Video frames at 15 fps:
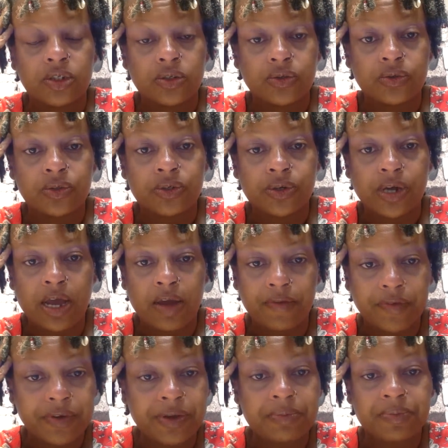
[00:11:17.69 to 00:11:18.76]
to your
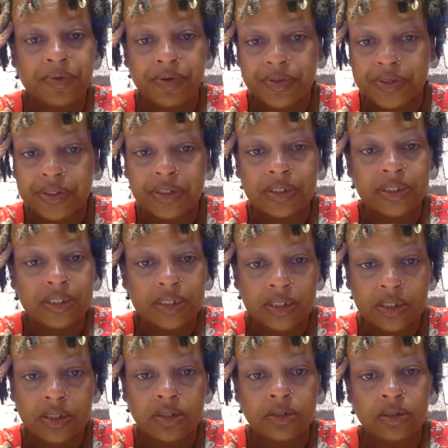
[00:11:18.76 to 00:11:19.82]
African brothers and
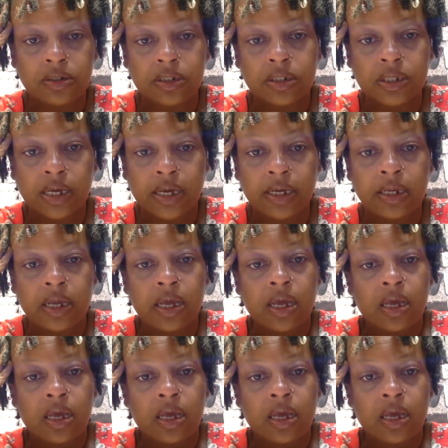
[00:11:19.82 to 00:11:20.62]
sisters that,